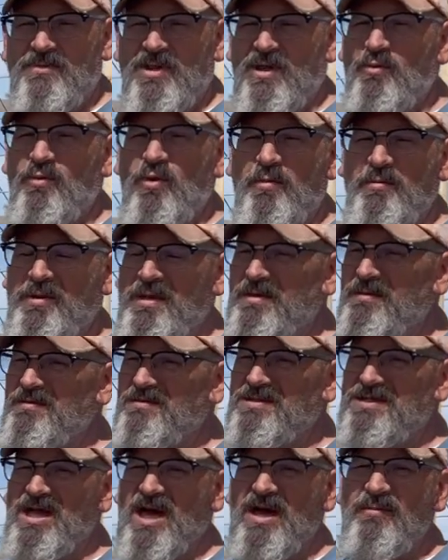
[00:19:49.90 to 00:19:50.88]
then we'll be
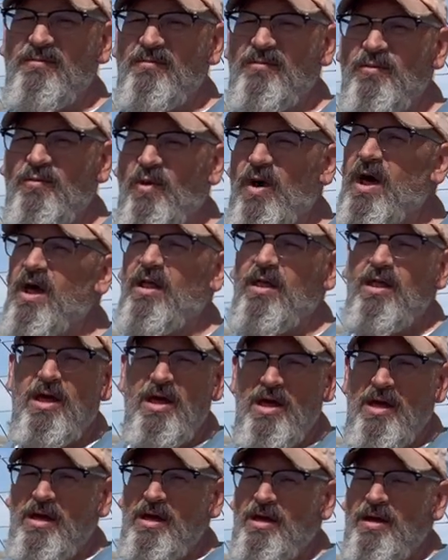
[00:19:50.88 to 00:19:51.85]
done. Well,
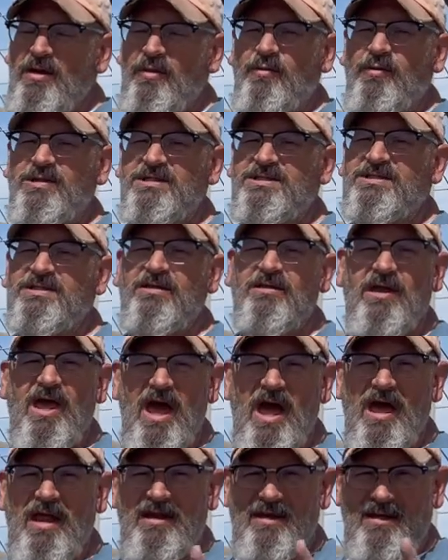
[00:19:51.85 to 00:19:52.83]
we still
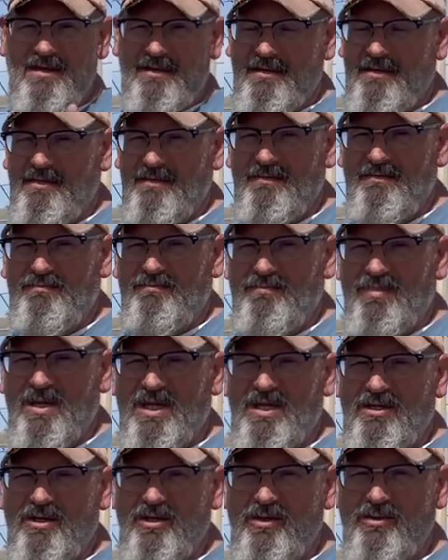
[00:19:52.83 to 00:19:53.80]
got
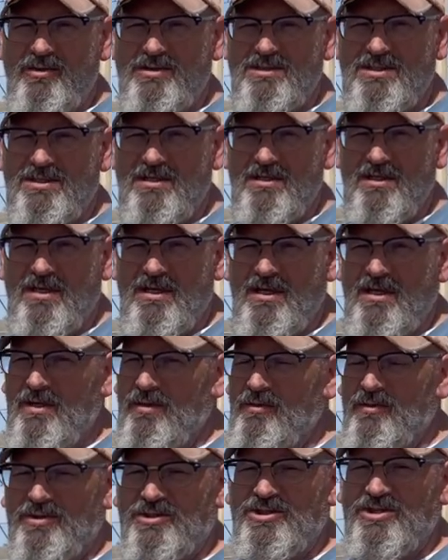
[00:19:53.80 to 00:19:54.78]
big news.
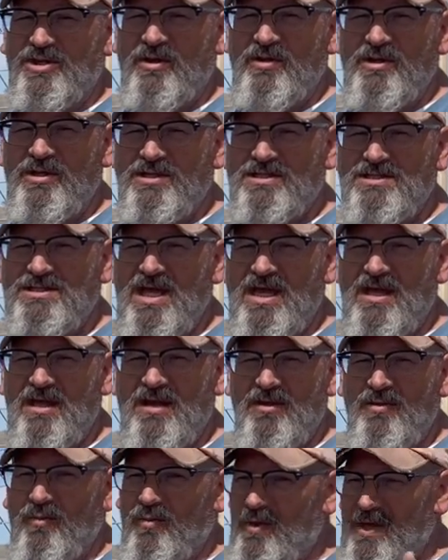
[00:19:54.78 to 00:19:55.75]
We'll show you in a
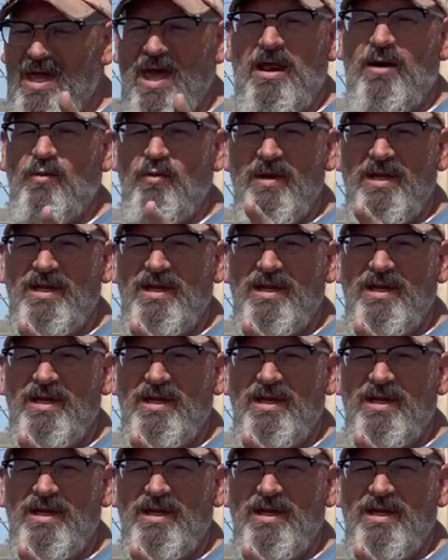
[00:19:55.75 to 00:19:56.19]
second. We got a